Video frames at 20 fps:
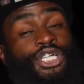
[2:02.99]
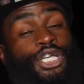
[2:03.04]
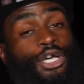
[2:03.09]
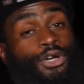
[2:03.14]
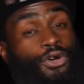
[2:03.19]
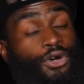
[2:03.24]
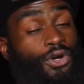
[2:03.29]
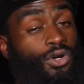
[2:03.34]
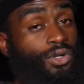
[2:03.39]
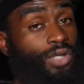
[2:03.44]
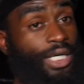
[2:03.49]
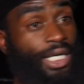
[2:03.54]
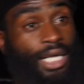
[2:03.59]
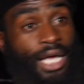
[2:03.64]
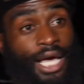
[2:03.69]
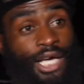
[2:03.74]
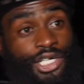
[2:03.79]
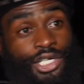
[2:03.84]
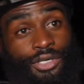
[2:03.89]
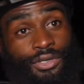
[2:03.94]
year, early
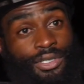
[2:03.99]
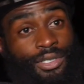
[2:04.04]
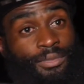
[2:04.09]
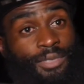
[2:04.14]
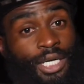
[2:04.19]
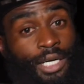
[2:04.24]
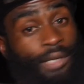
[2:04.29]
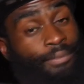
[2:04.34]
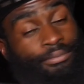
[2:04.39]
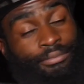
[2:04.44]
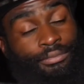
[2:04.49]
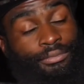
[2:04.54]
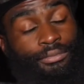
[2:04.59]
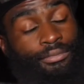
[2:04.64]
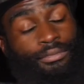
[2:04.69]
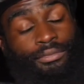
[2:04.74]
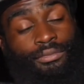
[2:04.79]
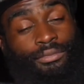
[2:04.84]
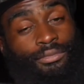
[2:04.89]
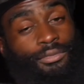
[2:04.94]
last year sometime.
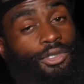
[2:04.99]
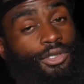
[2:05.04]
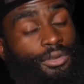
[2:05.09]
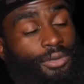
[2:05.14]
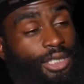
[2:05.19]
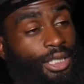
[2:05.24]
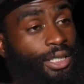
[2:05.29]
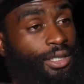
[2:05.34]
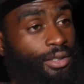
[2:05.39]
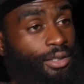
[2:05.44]
You know what I'm saying?